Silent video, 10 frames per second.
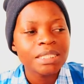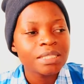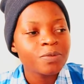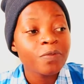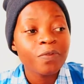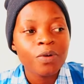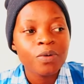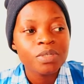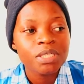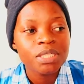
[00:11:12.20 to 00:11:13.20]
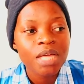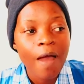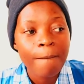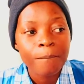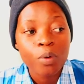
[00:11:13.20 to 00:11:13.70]
We found
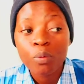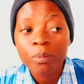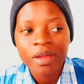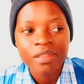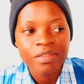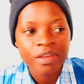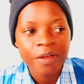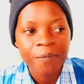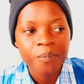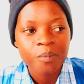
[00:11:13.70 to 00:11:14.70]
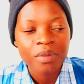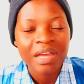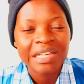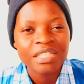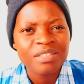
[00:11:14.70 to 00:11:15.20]
um, a woman there.
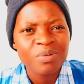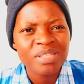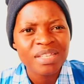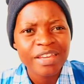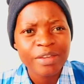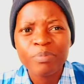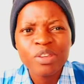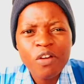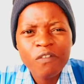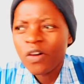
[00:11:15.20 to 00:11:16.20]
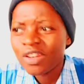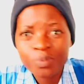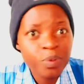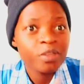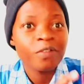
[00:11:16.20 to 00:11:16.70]
She was like, bring your phones,
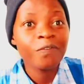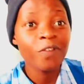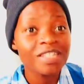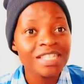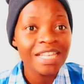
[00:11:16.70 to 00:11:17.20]
bring your phones.